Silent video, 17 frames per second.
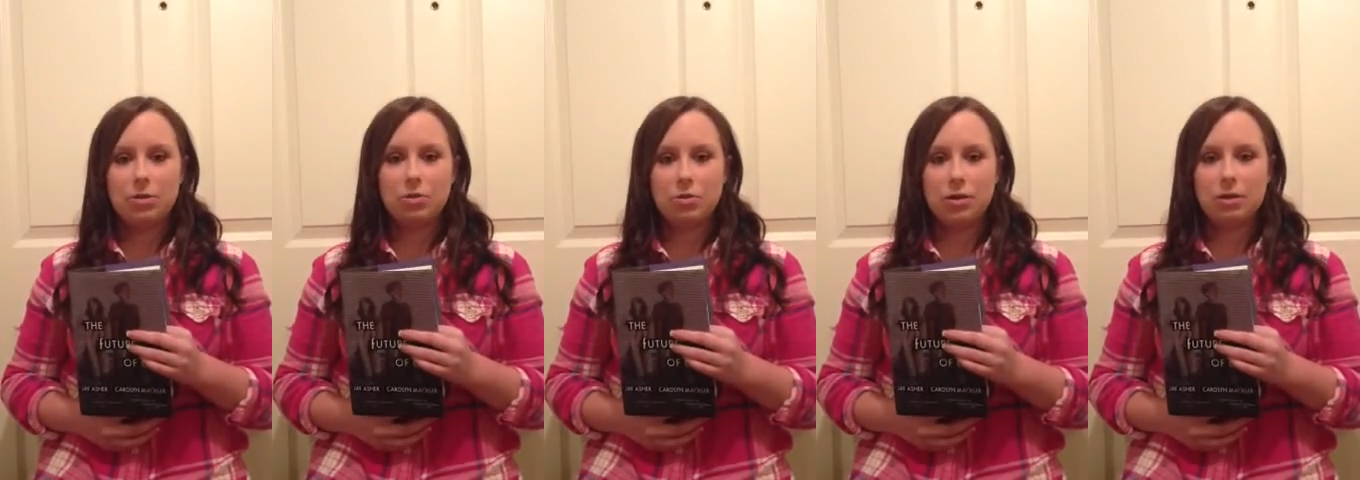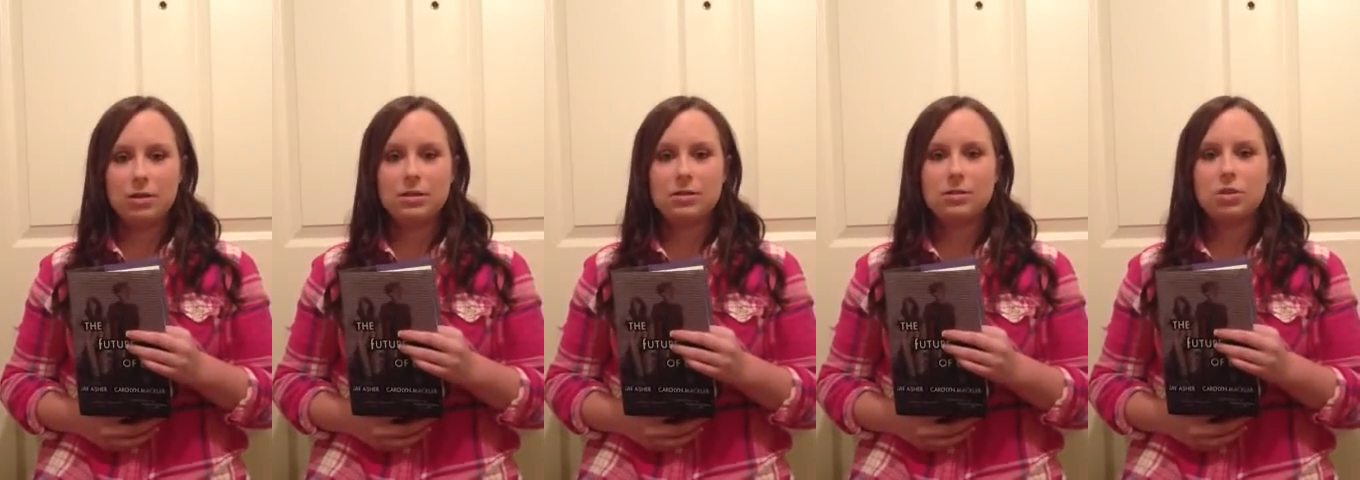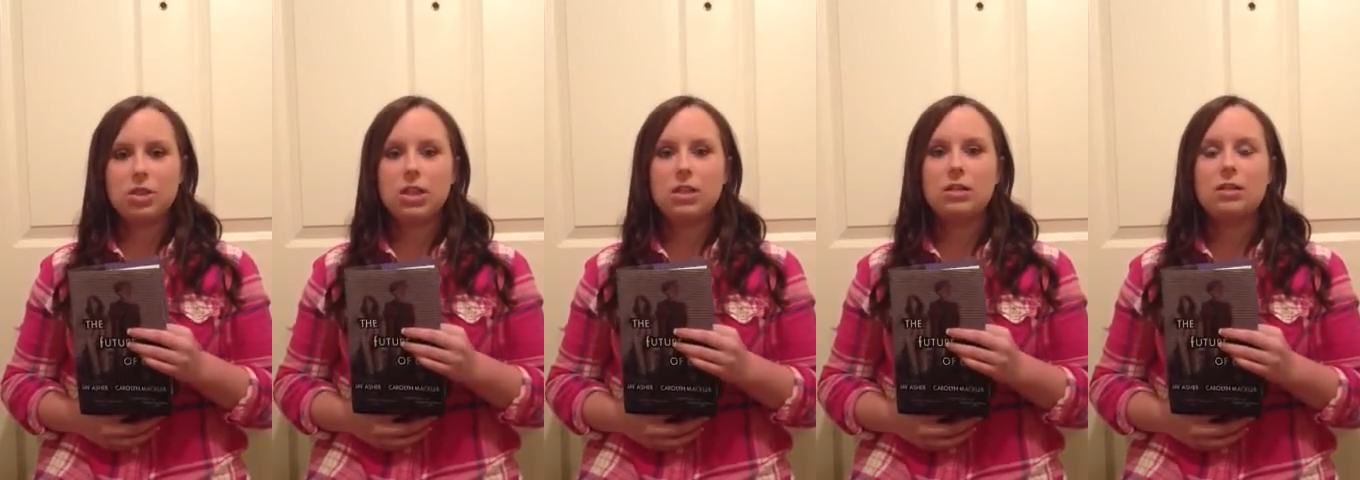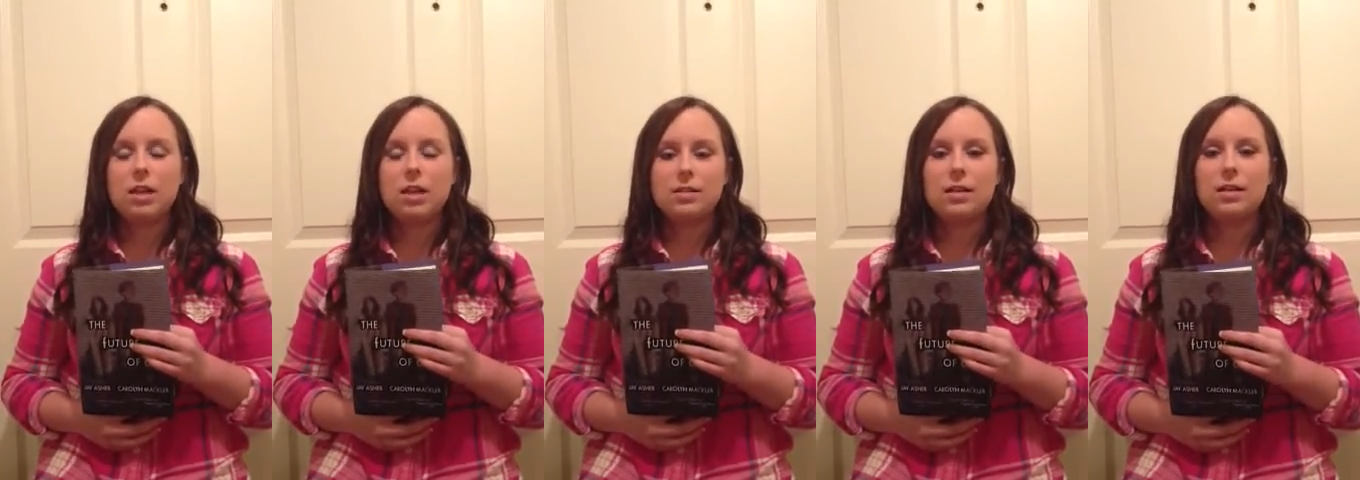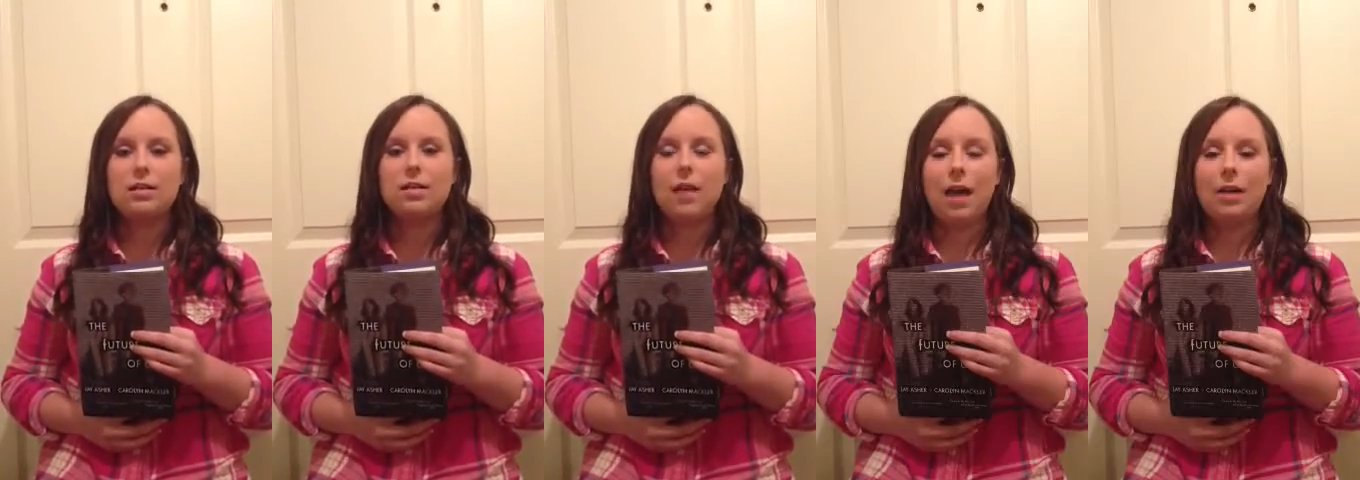Jordan, so she does
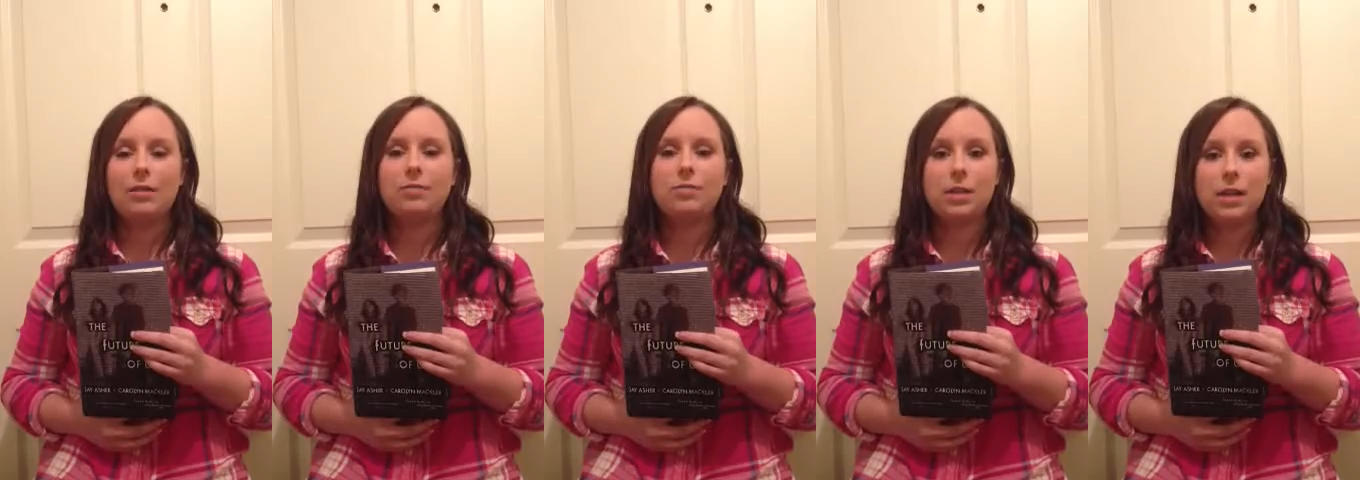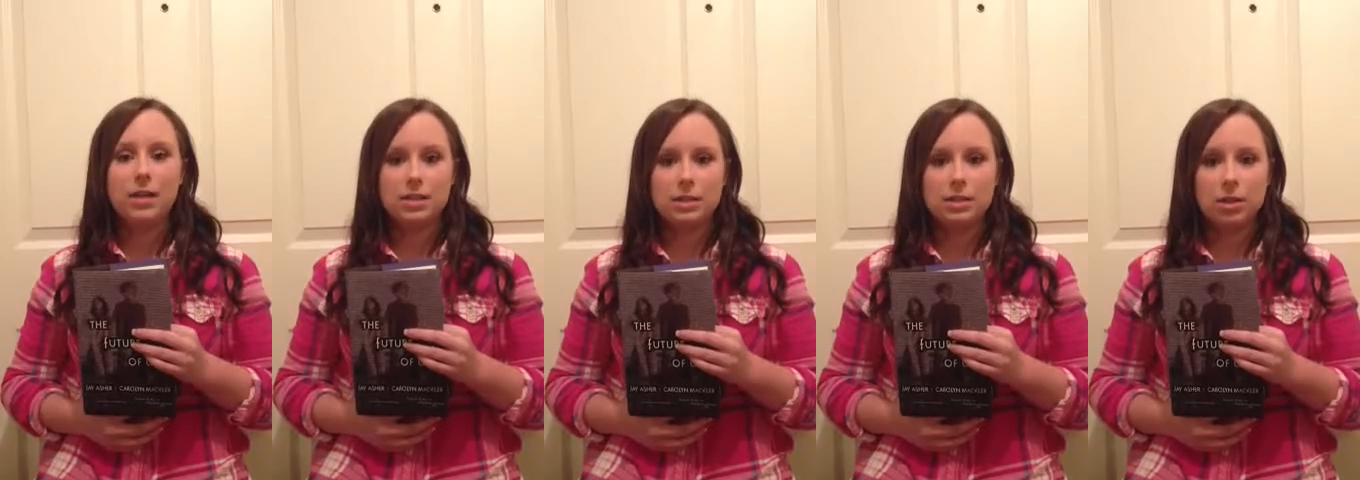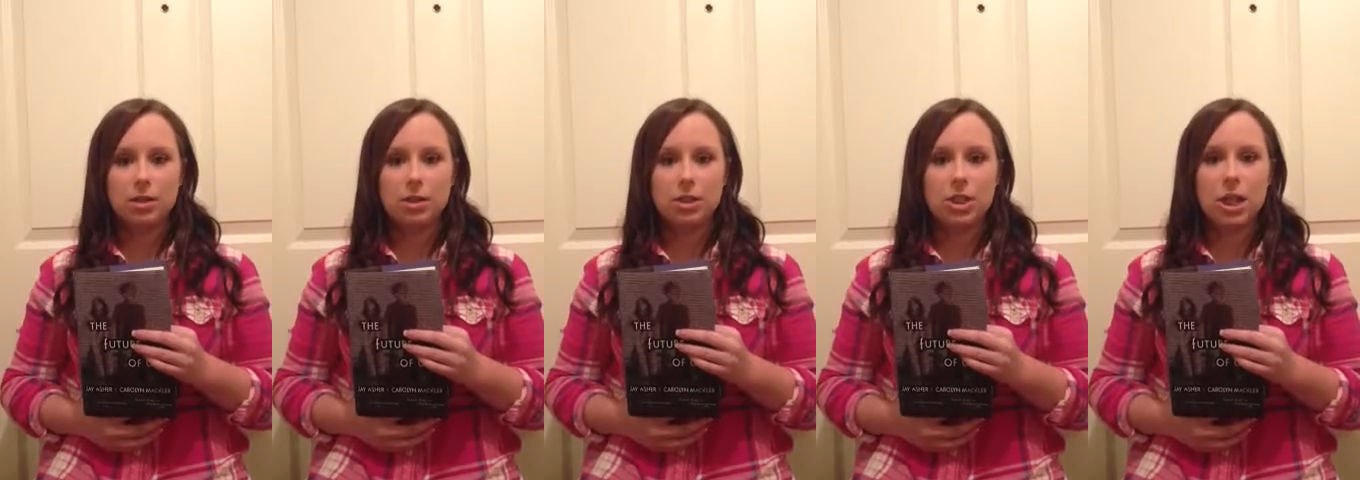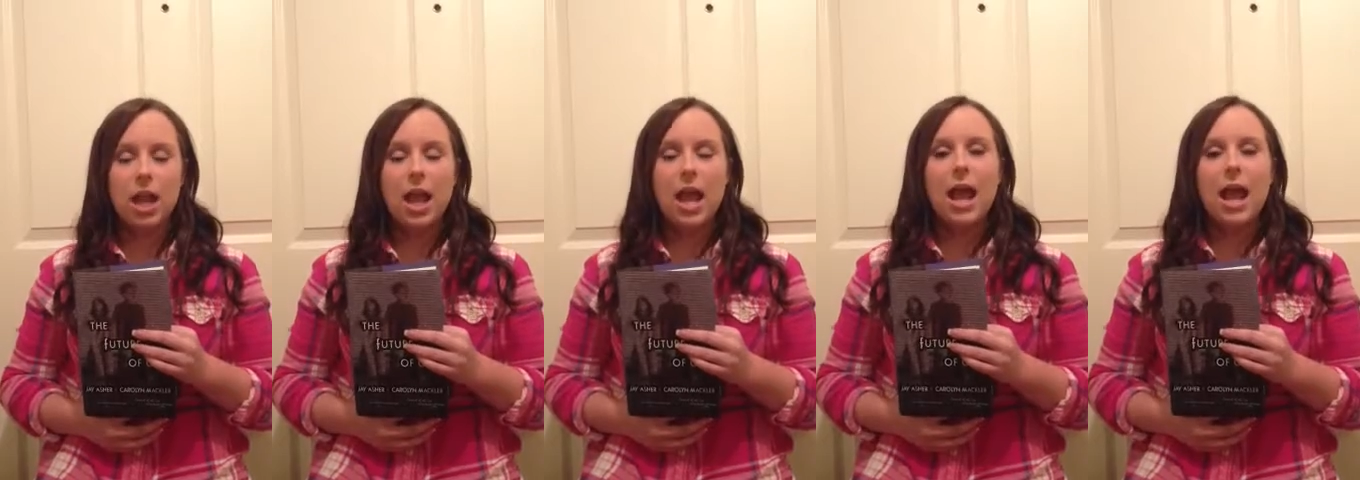a lot of research,